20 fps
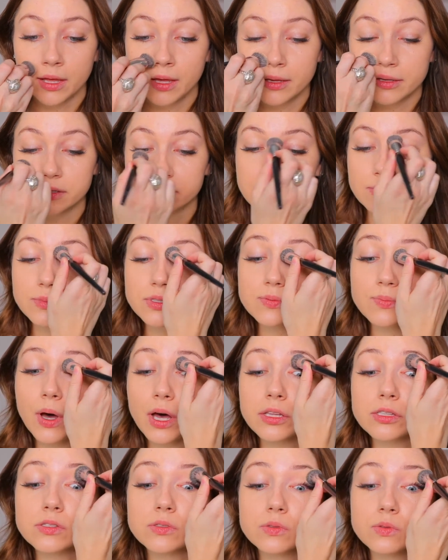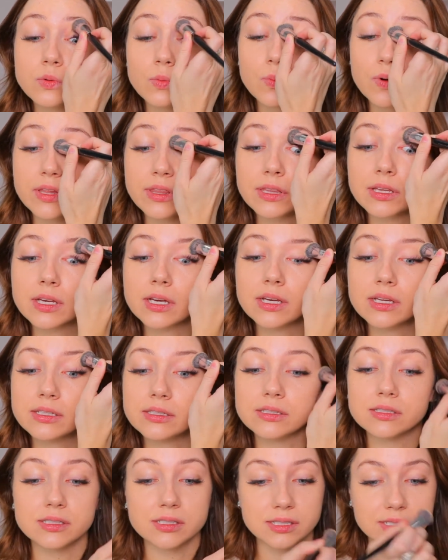some spots with
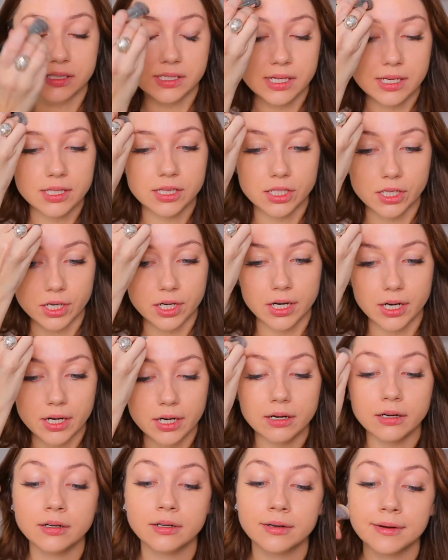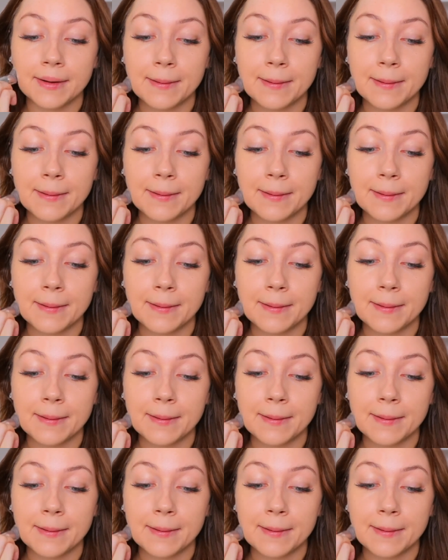concealer